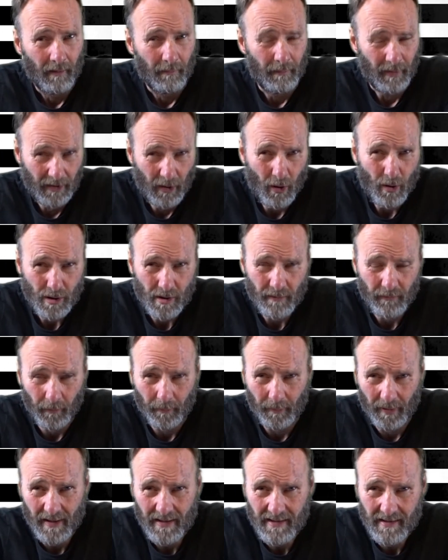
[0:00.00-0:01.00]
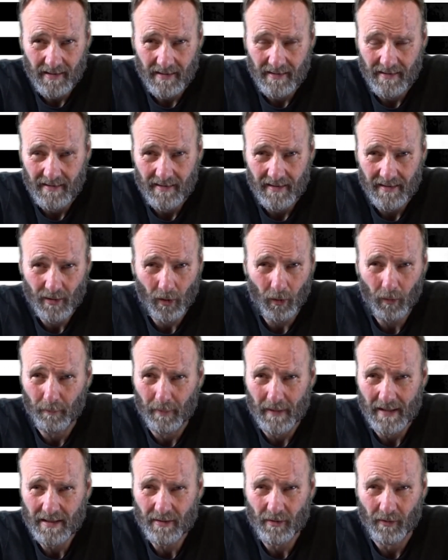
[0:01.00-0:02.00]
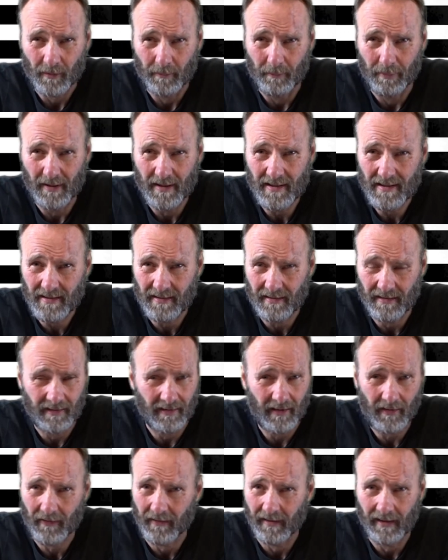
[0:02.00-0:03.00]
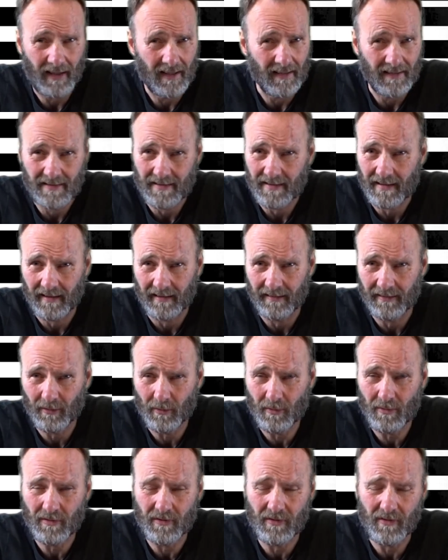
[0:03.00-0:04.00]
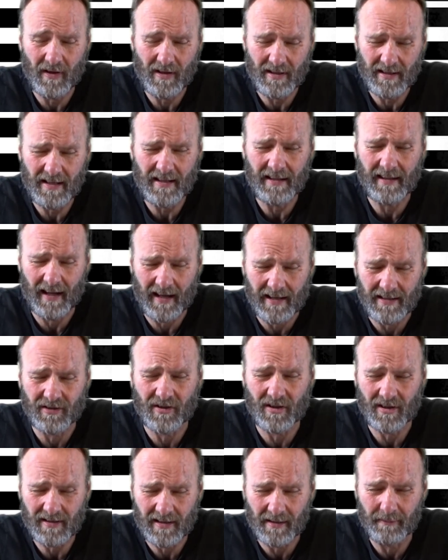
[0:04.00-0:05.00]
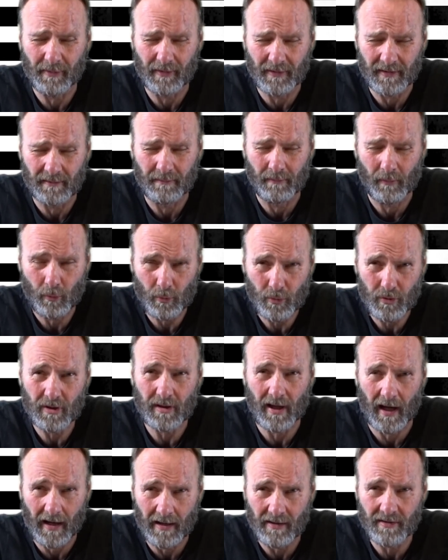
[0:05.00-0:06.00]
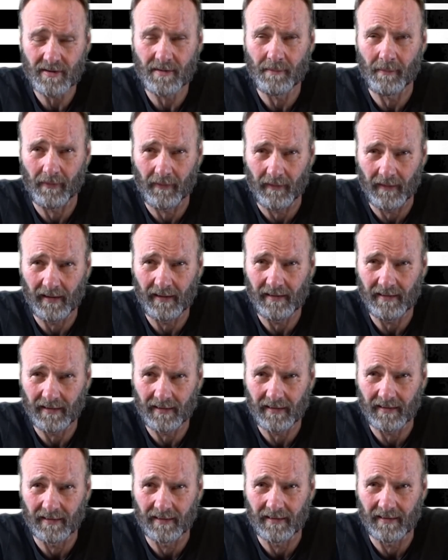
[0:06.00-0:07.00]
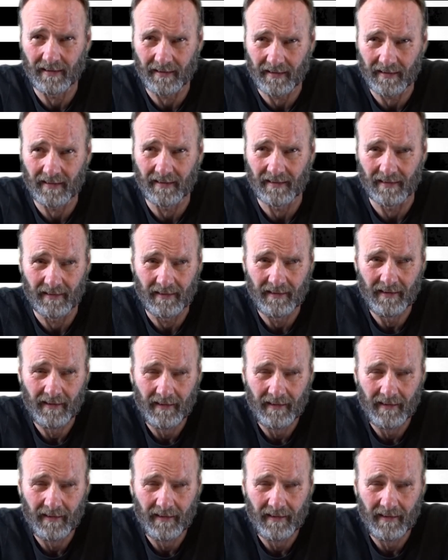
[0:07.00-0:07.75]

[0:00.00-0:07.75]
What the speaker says: because of opinions. It's all based on opinion and nothing else. And isn't that just about the most tiresome thing you can